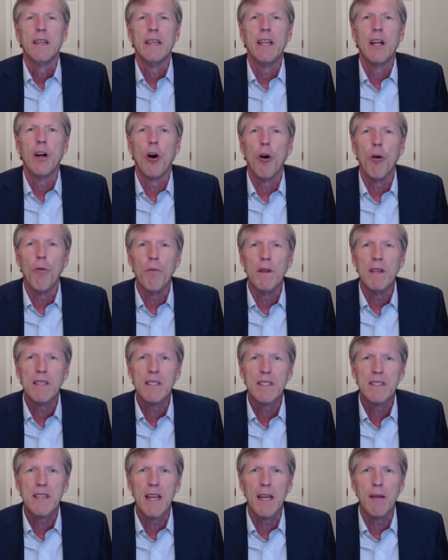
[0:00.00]
in an opening
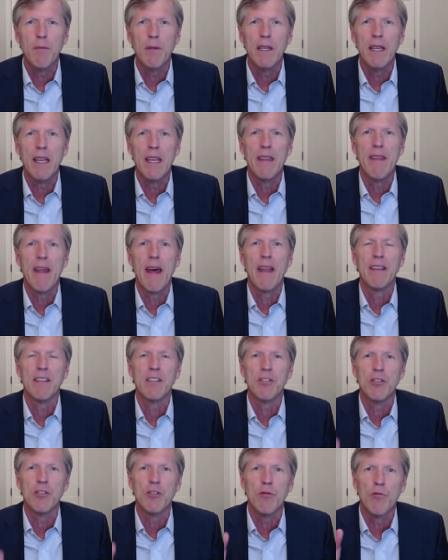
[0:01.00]
statement, and that
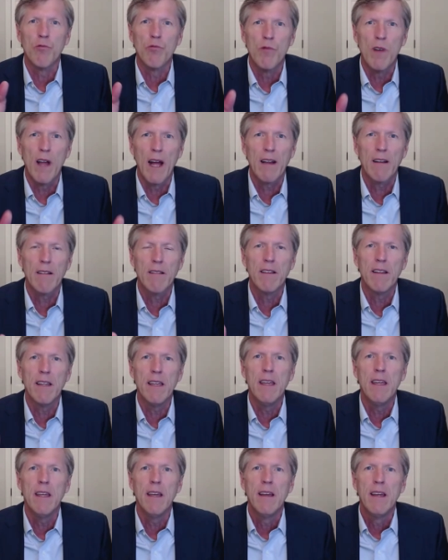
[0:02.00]
is
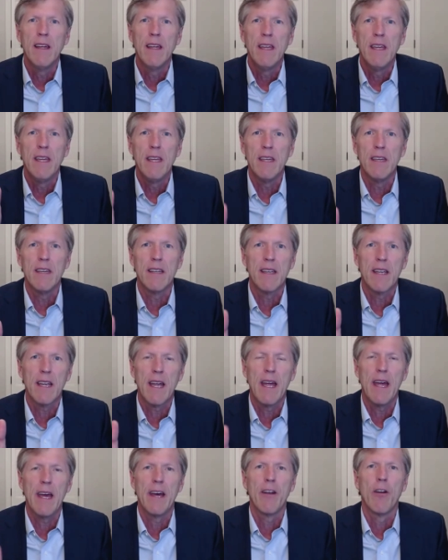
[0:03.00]
directly
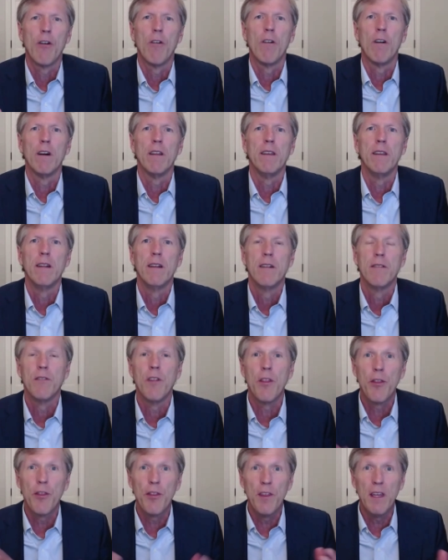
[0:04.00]
hit head-on
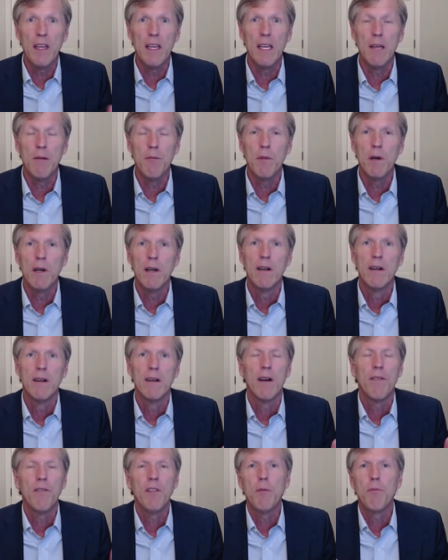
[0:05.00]
the theme,
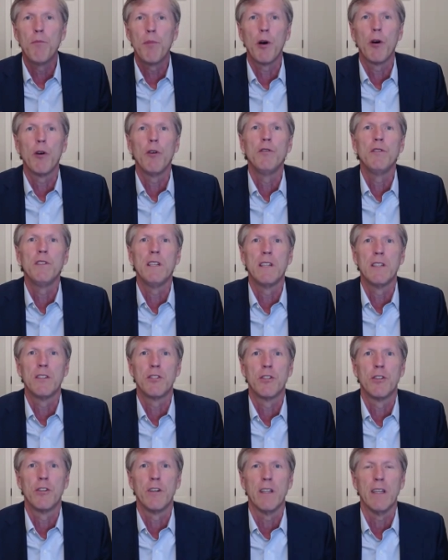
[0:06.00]
the opposing
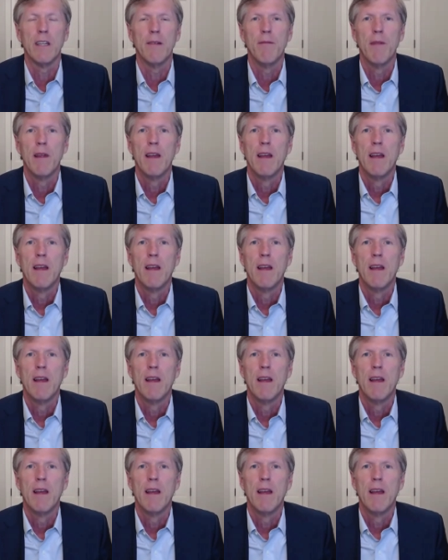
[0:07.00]
attorney.